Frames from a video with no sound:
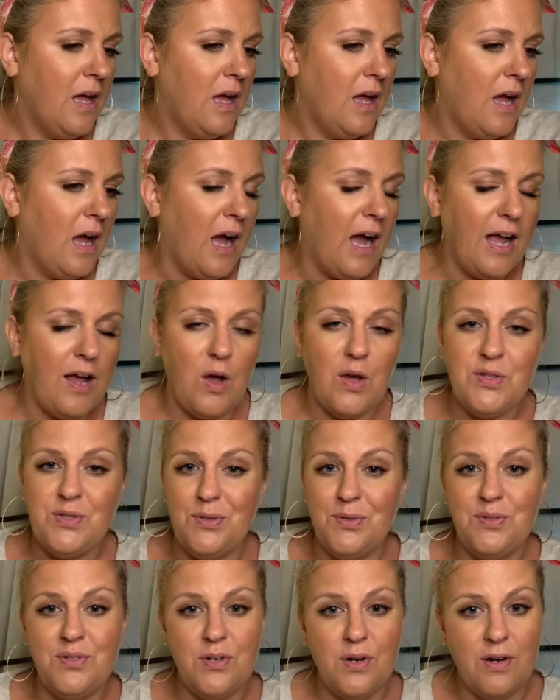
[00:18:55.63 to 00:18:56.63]
I also
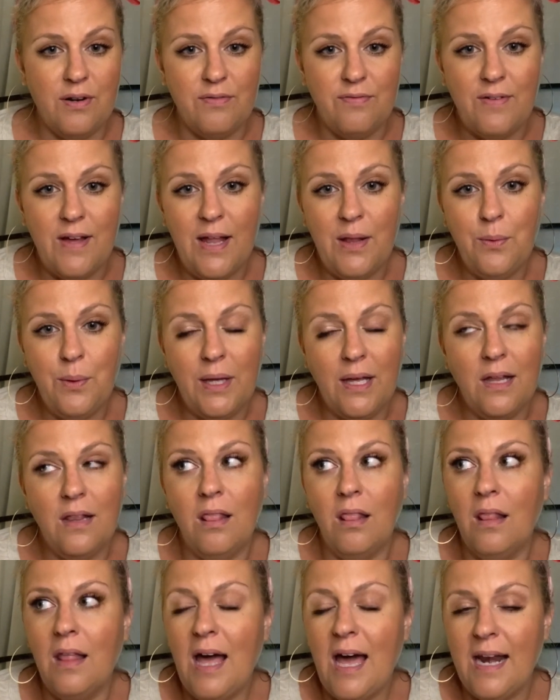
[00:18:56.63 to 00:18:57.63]
started following a
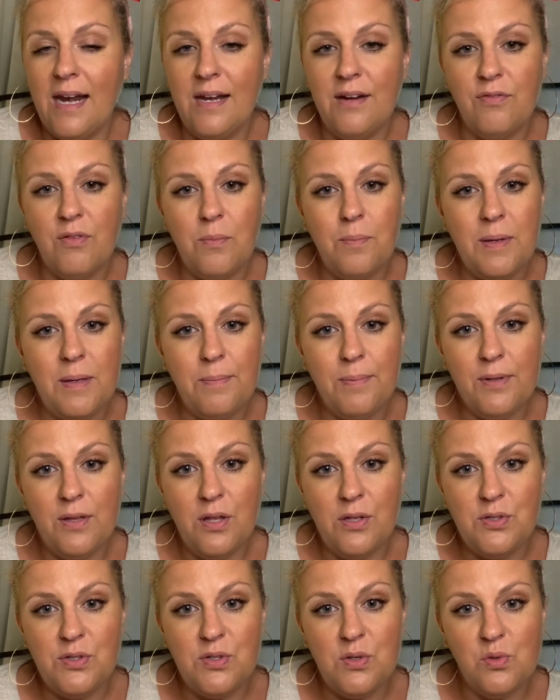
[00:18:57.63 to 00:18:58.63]
lot of different people
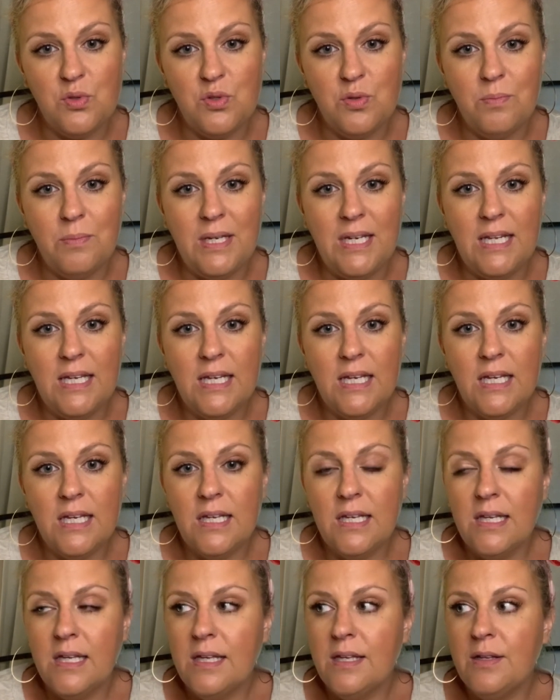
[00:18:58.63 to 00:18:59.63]
on social
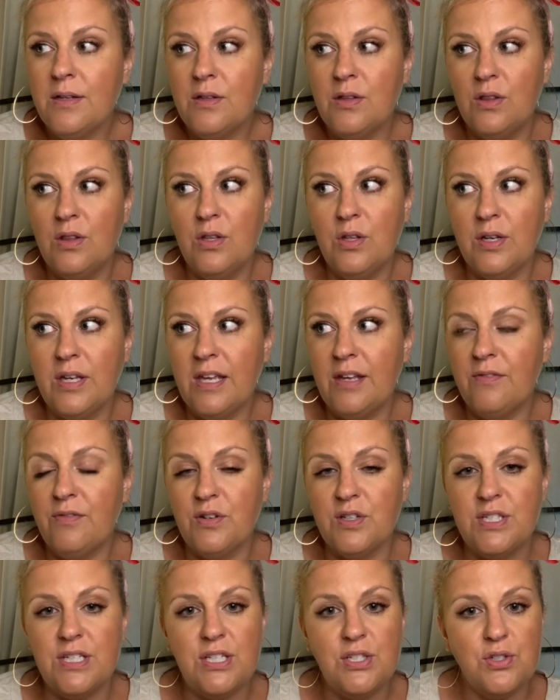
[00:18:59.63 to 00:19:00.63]
media, looking for
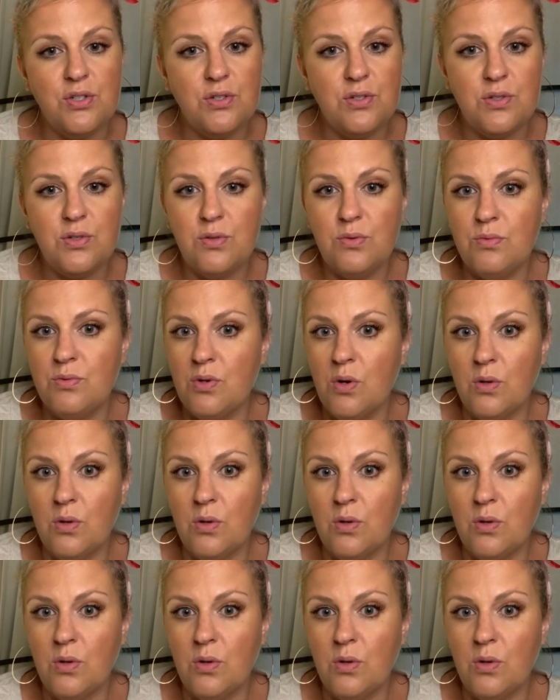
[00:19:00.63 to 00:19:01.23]
teachers who don't